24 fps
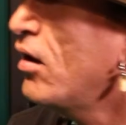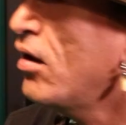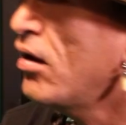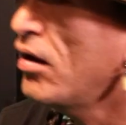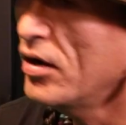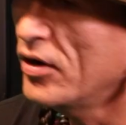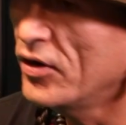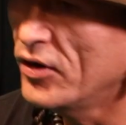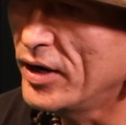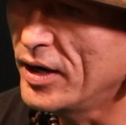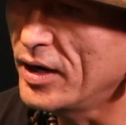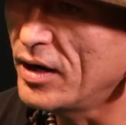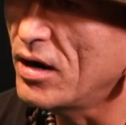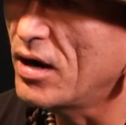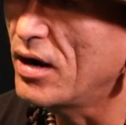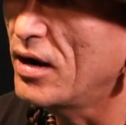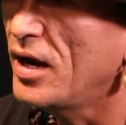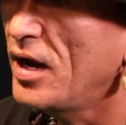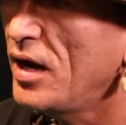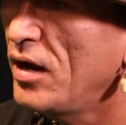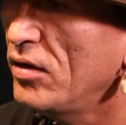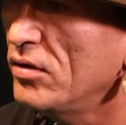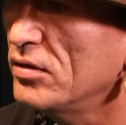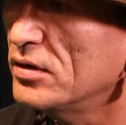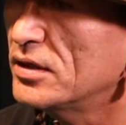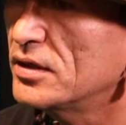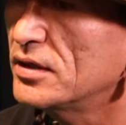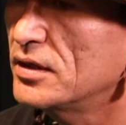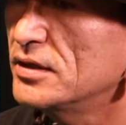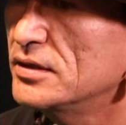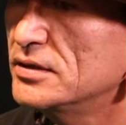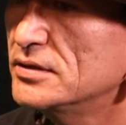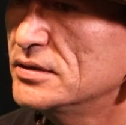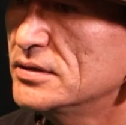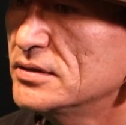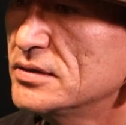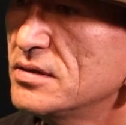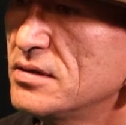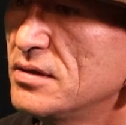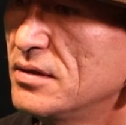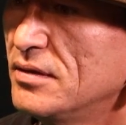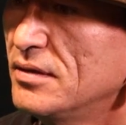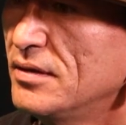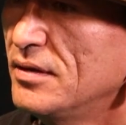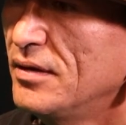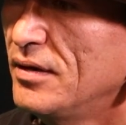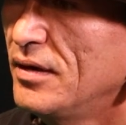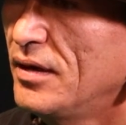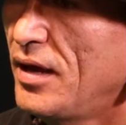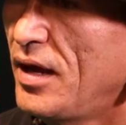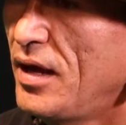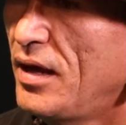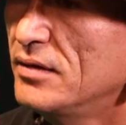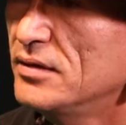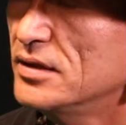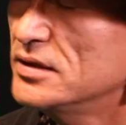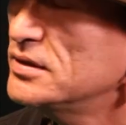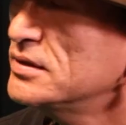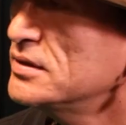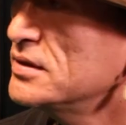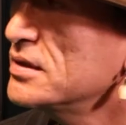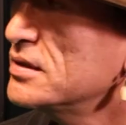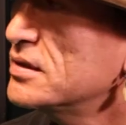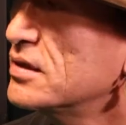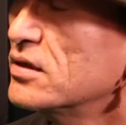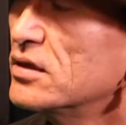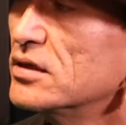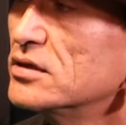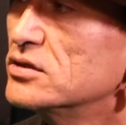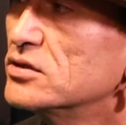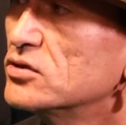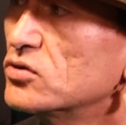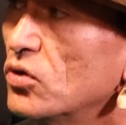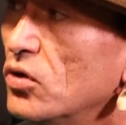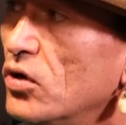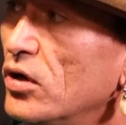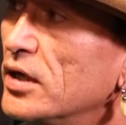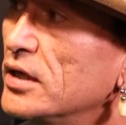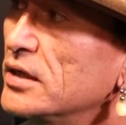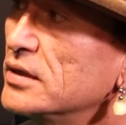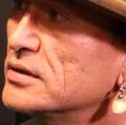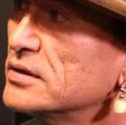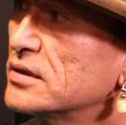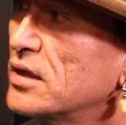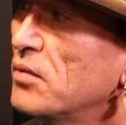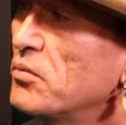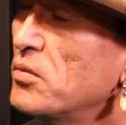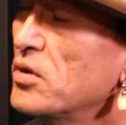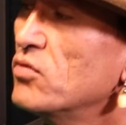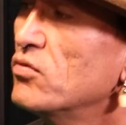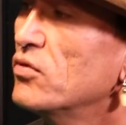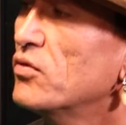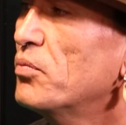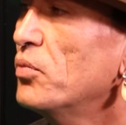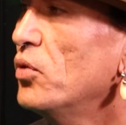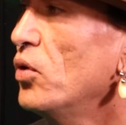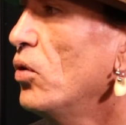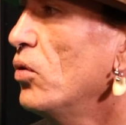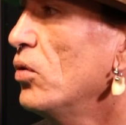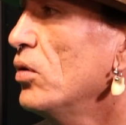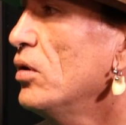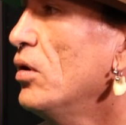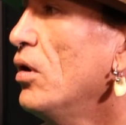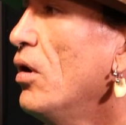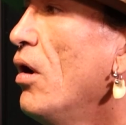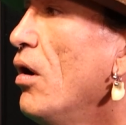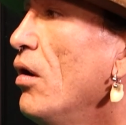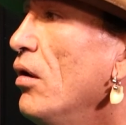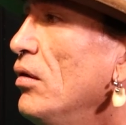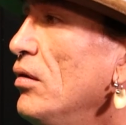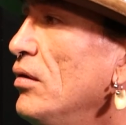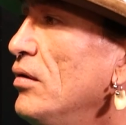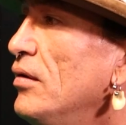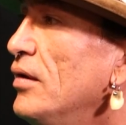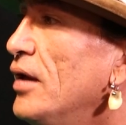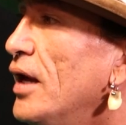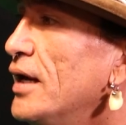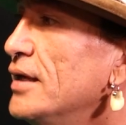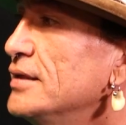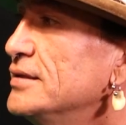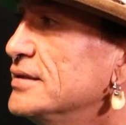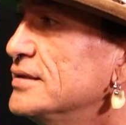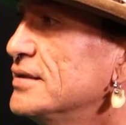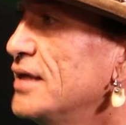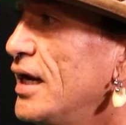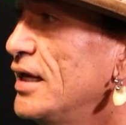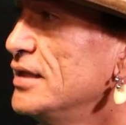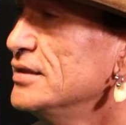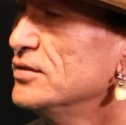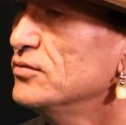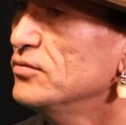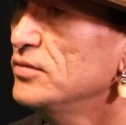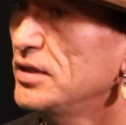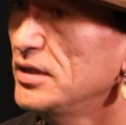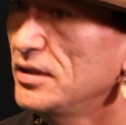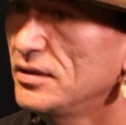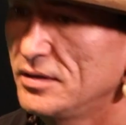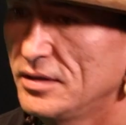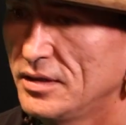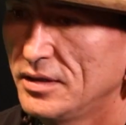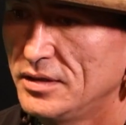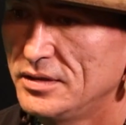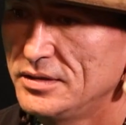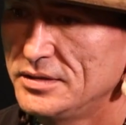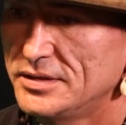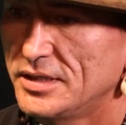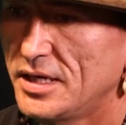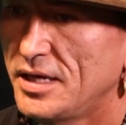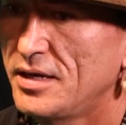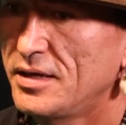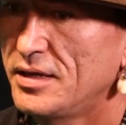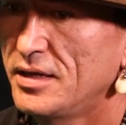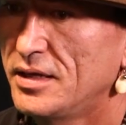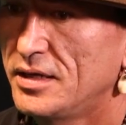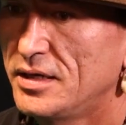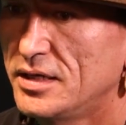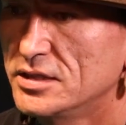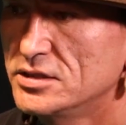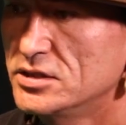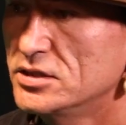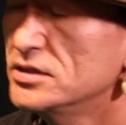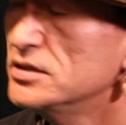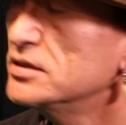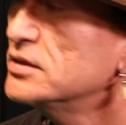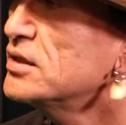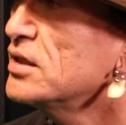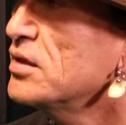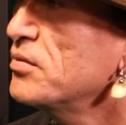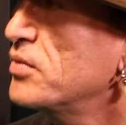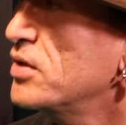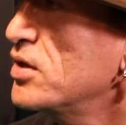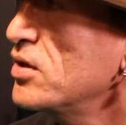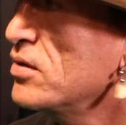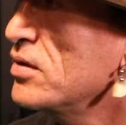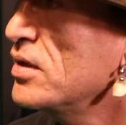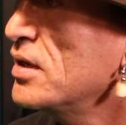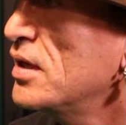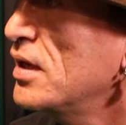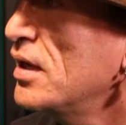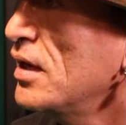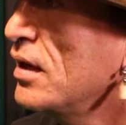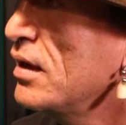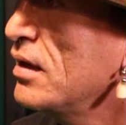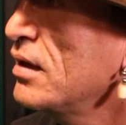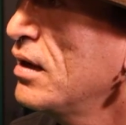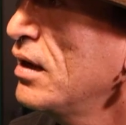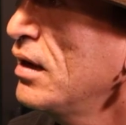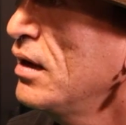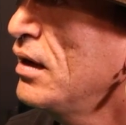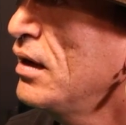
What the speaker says: honoring our elders, listening to their stories, coming with protocol, as we say in the Indigenous community,